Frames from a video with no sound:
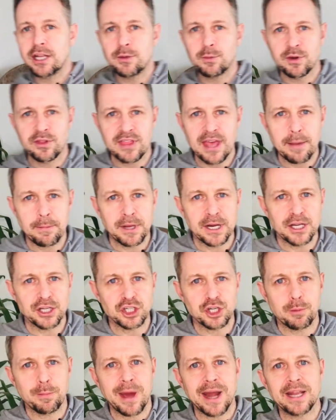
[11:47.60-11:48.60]
with them in a
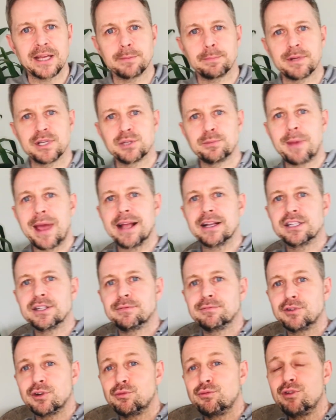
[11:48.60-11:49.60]
shamanic
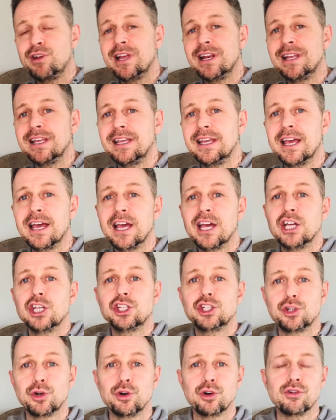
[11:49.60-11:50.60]
perspective to really
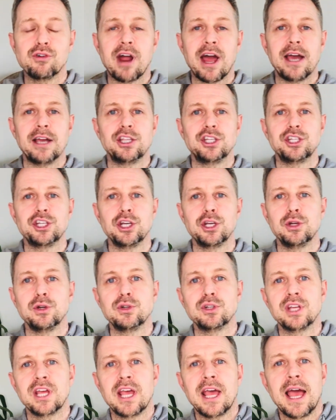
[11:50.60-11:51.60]
show
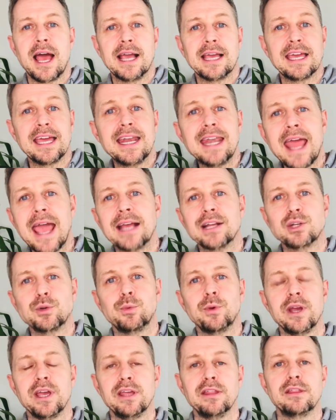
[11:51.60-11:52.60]
gratitude, connect
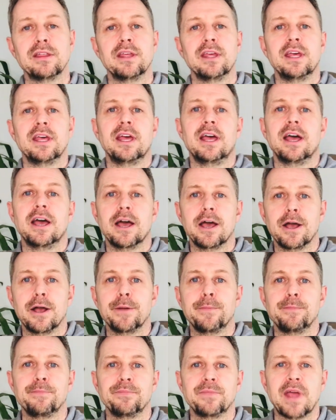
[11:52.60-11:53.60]
with,
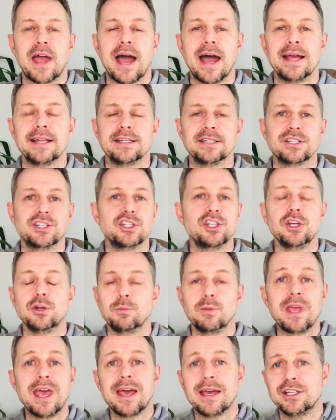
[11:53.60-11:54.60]
and
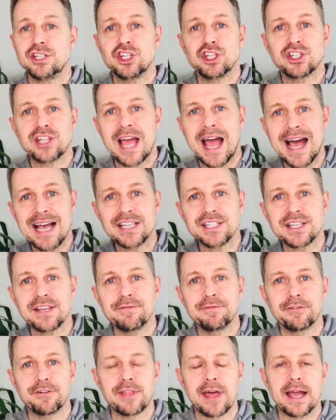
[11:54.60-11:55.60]
yeah, just
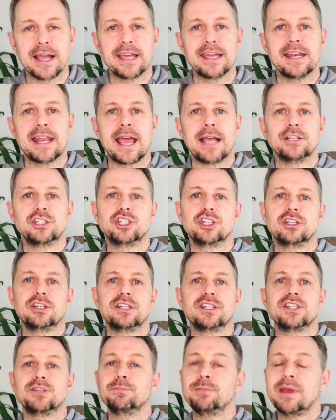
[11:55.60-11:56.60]
asking for that connection
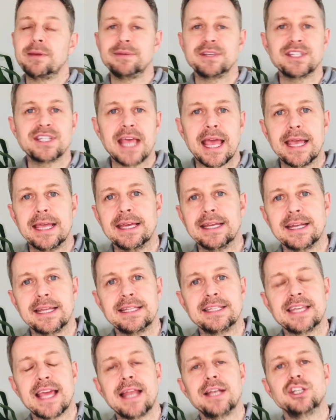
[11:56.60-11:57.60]
and maybe setting an
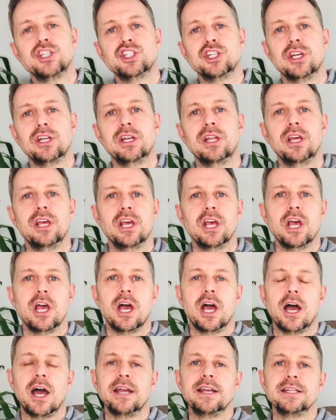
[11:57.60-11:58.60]
intention.
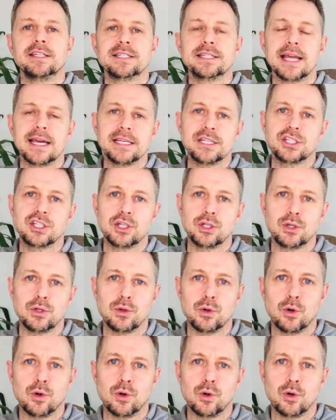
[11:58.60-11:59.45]
And it's nice to